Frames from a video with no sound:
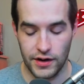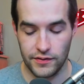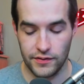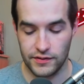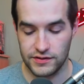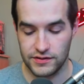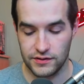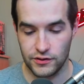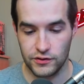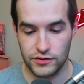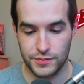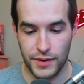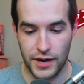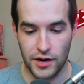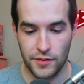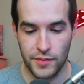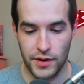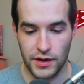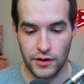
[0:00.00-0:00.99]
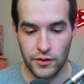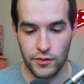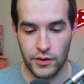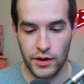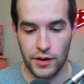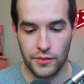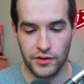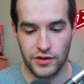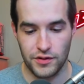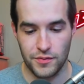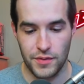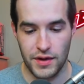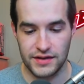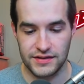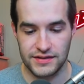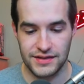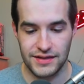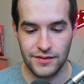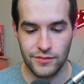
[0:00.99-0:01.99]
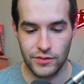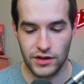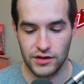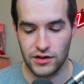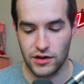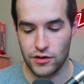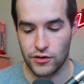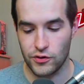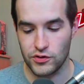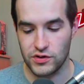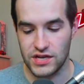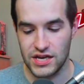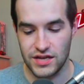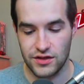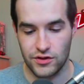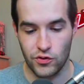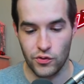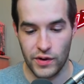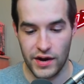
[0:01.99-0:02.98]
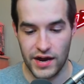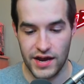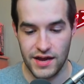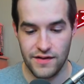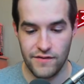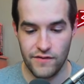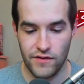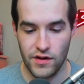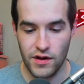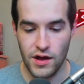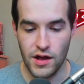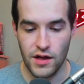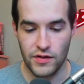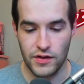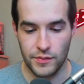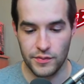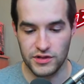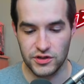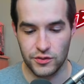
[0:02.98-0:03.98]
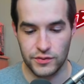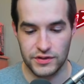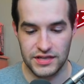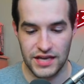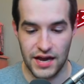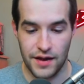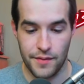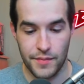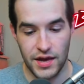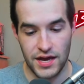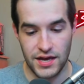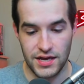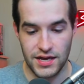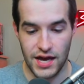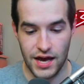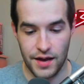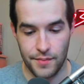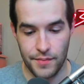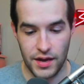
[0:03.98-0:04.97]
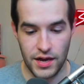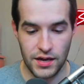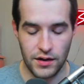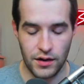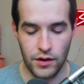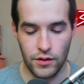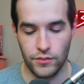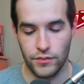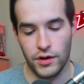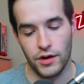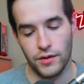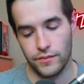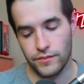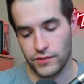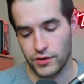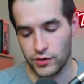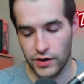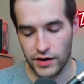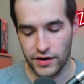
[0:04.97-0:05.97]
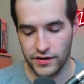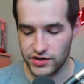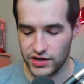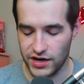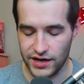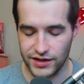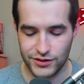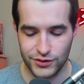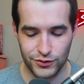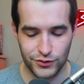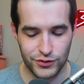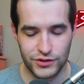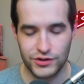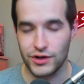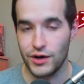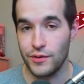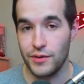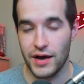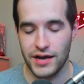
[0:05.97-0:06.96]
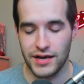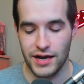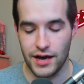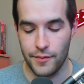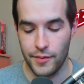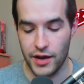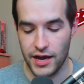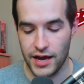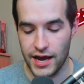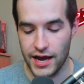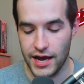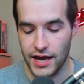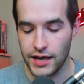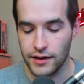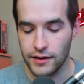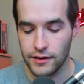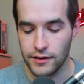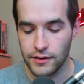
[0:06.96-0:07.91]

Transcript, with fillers: that's a little Spider-Man going on. with the medicine. We got the 13th Grave. They a Zame, Yame. Oh, no. Great. Giant Soldier Stone, not Yame. And